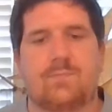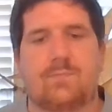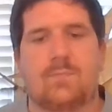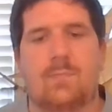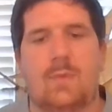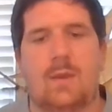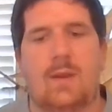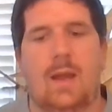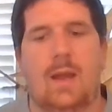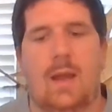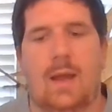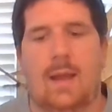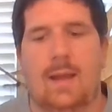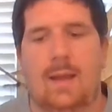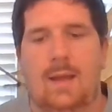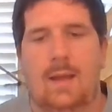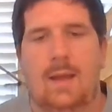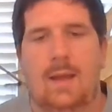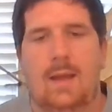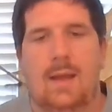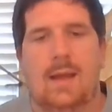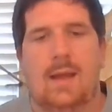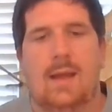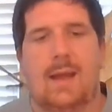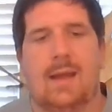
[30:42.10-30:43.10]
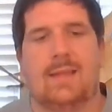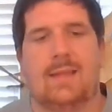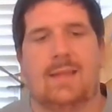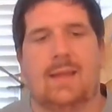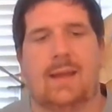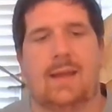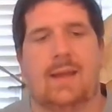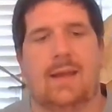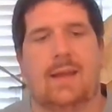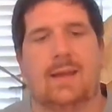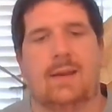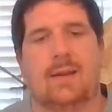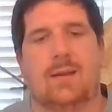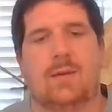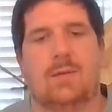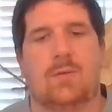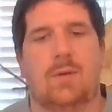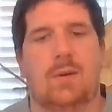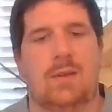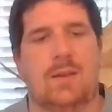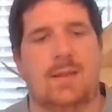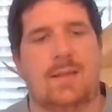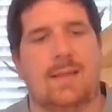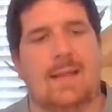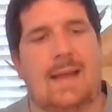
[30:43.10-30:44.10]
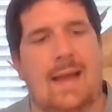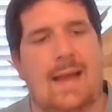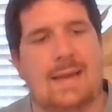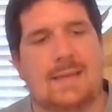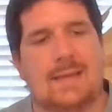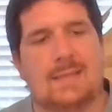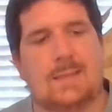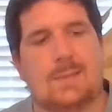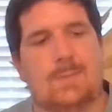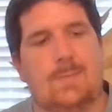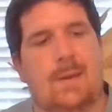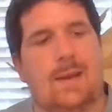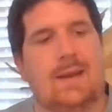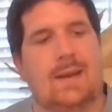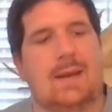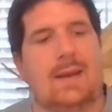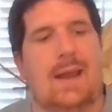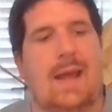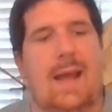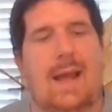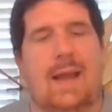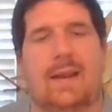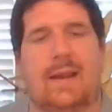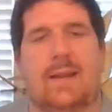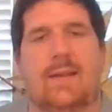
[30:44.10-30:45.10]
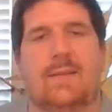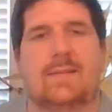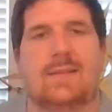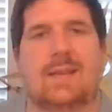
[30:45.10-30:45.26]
Okay, and then one of the last big negatives,